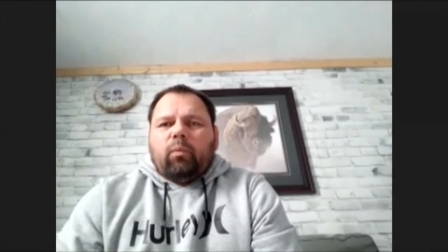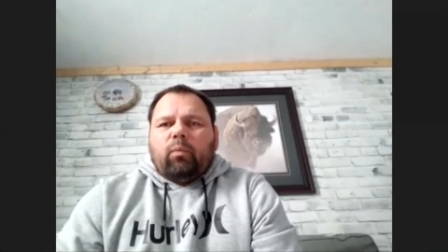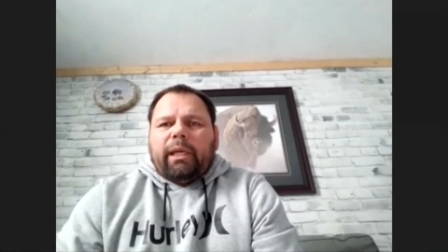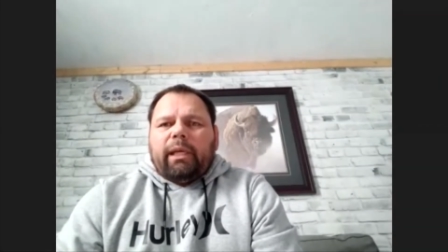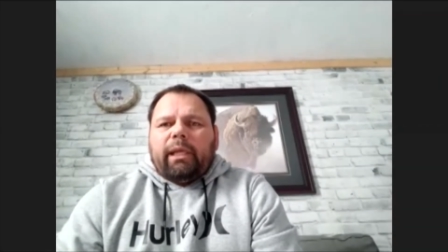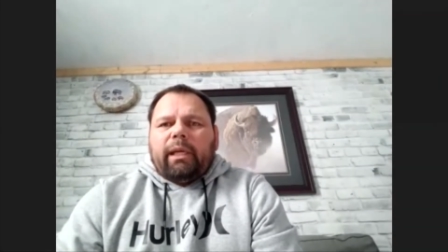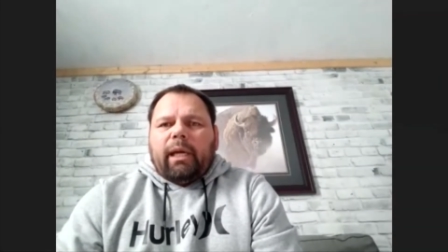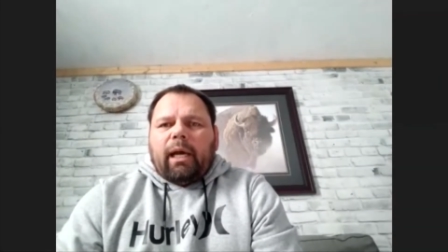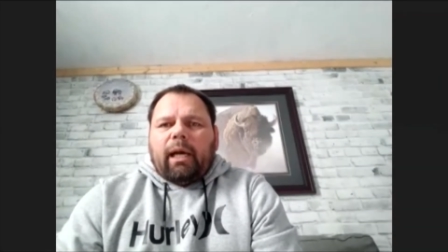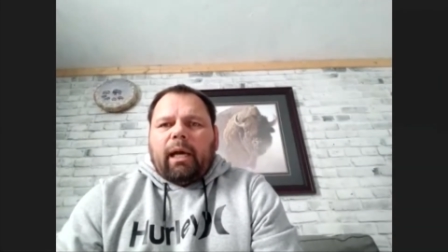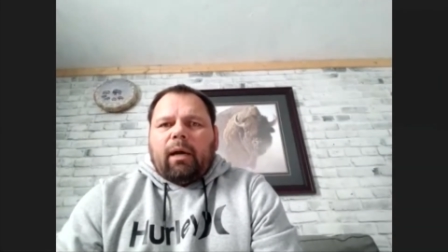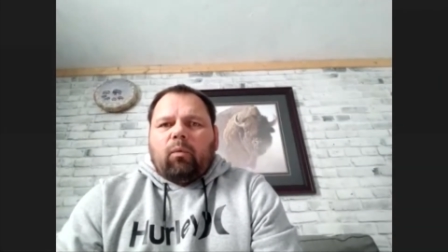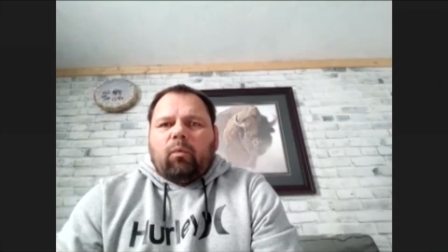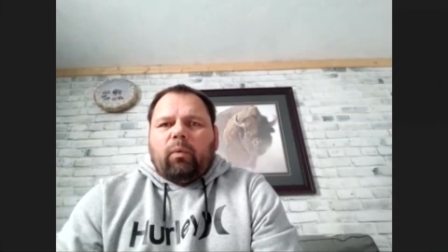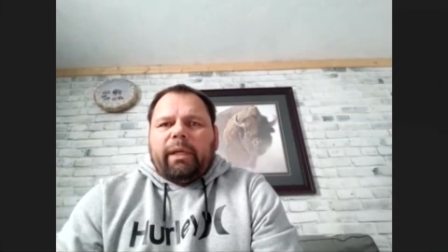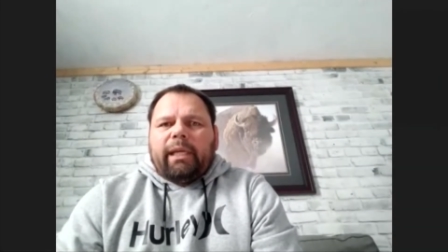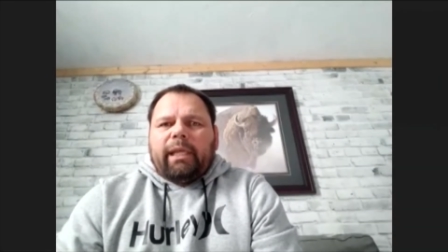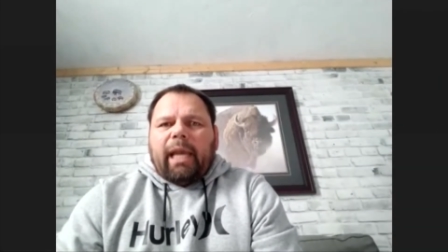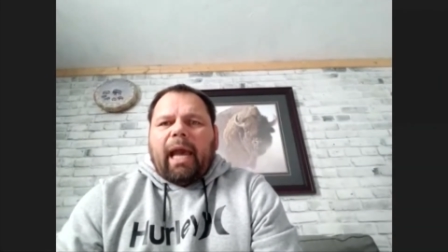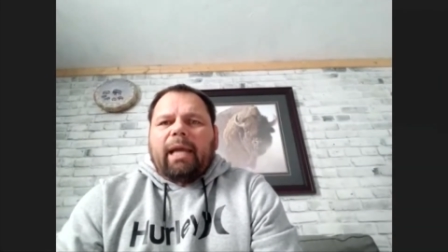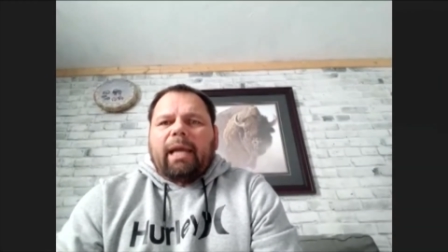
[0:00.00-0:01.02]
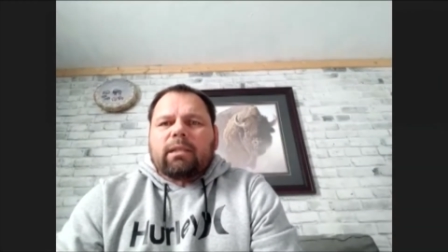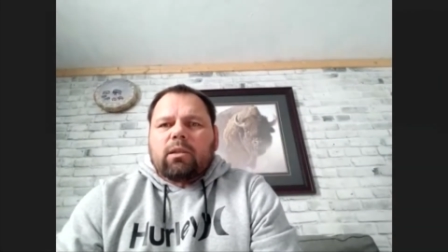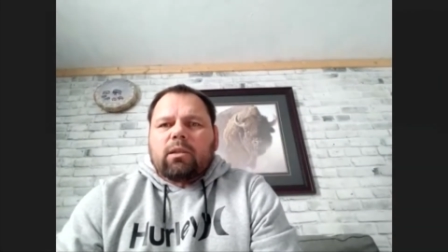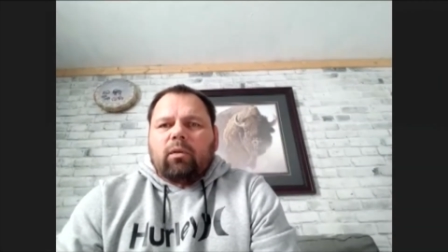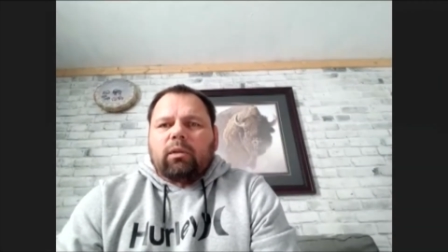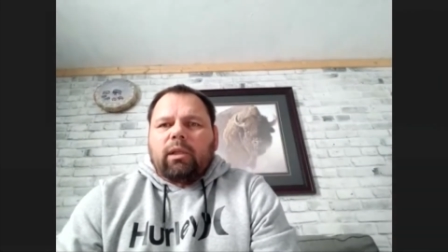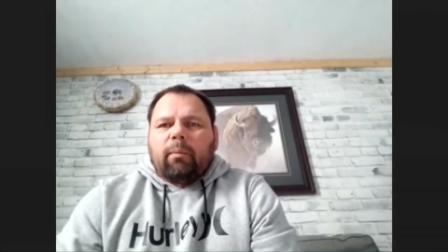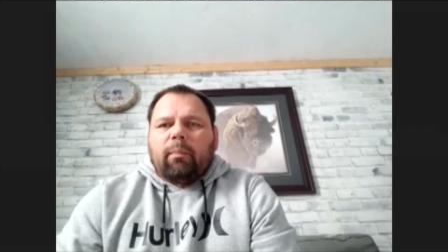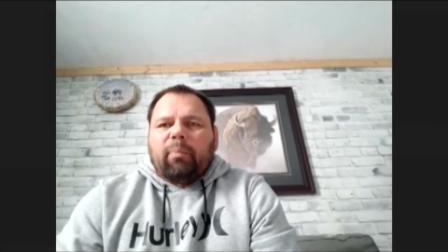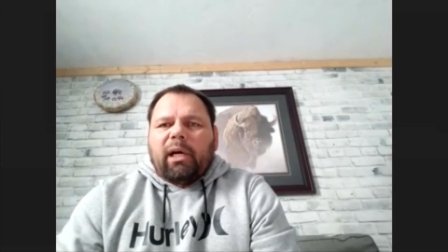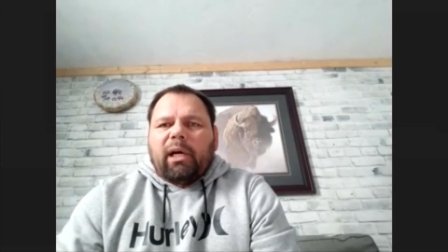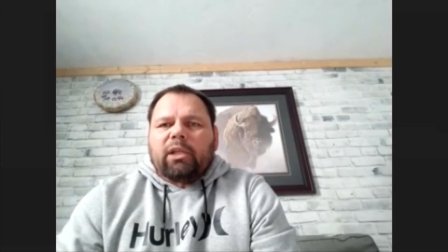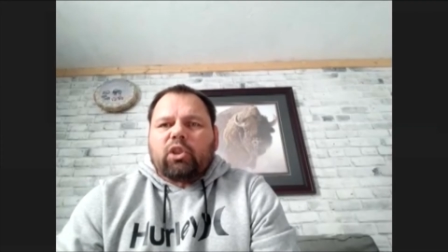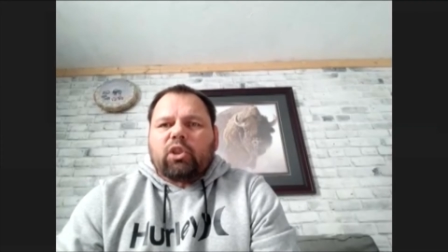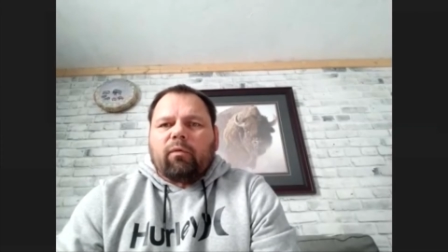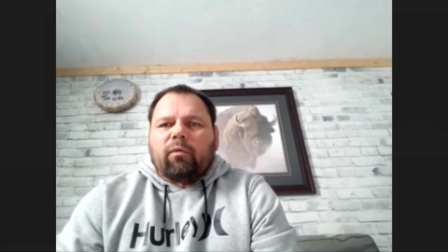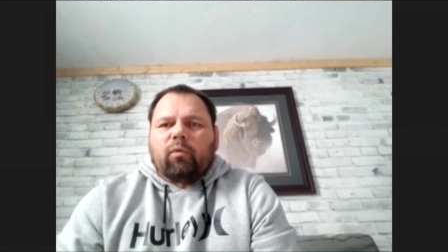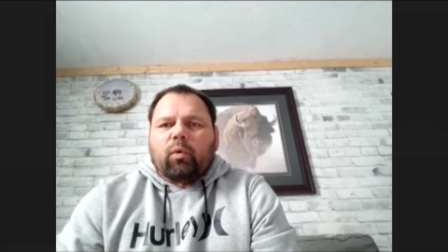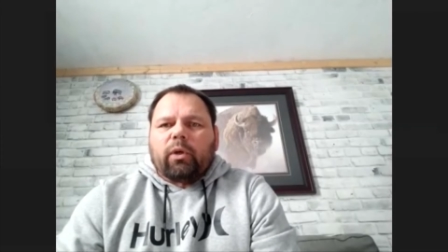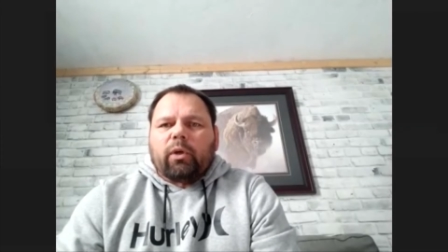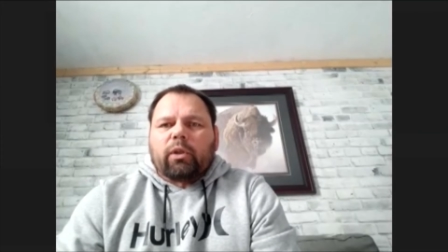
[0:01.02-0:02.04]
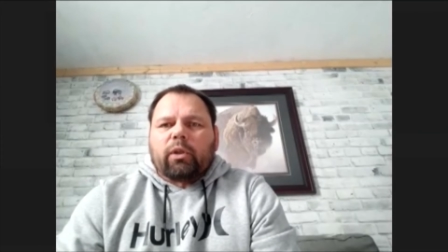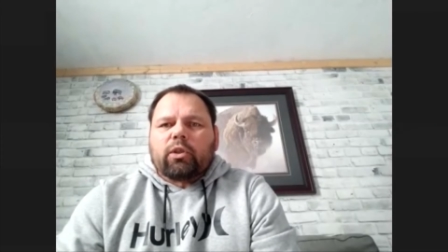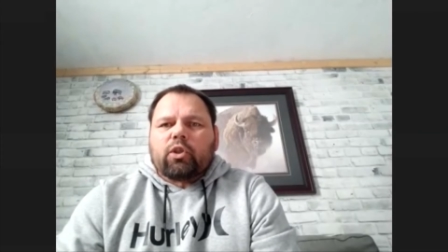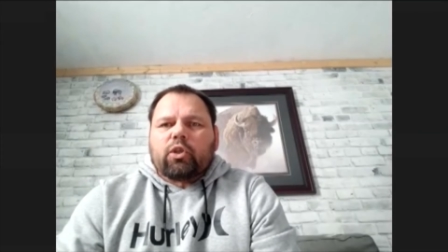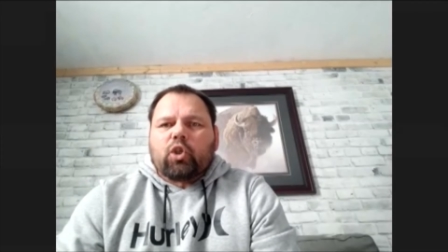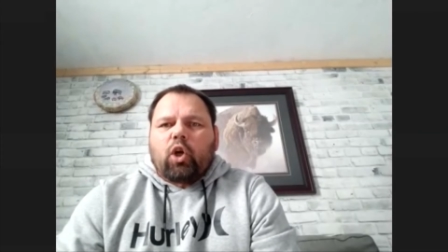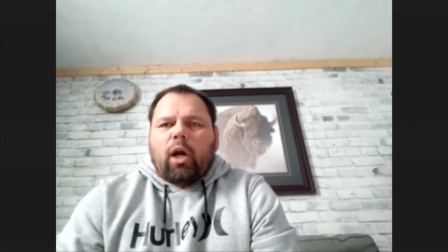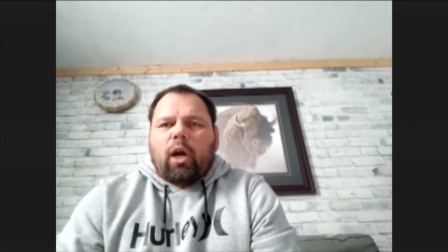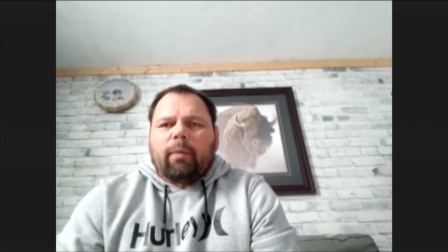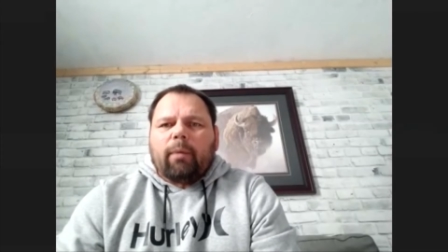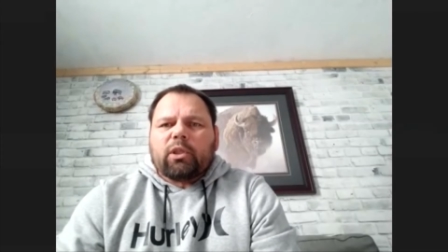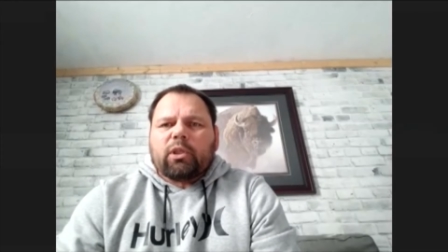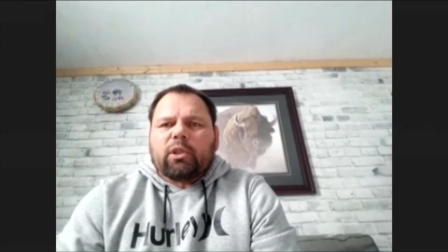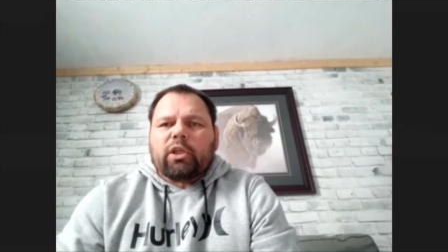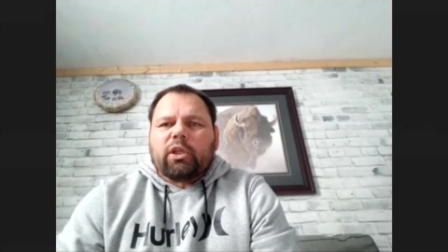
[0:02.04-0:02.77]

we uh, we canceled a bunch of workshops